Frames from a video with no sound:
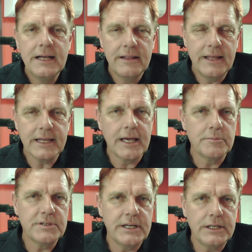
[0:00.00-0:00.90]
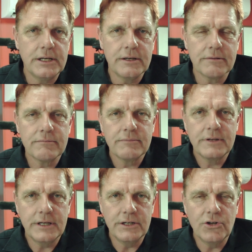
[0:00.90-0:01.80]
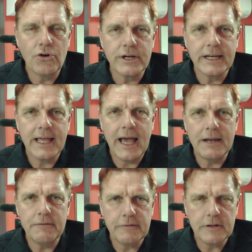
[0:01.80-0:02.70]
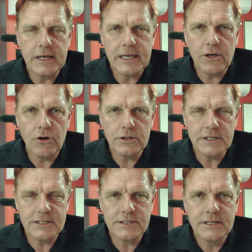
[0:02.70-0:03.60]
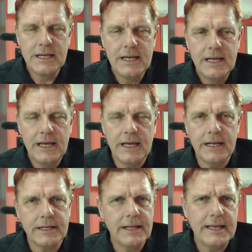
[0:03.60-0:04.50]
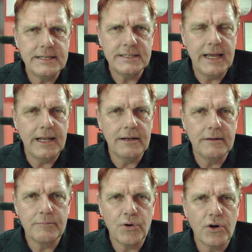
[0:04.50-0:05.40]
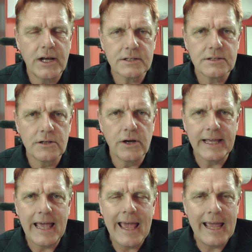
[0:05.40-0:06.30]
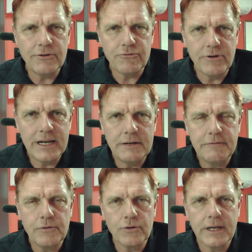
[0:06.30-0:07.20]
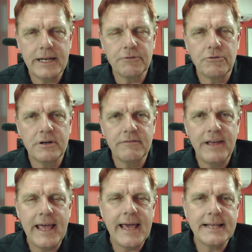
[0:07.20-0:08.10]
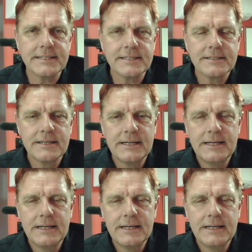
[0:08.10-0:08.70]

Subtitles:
That comes in your dog and cat flea collars. It is in products like ant rid for getting rid of ants.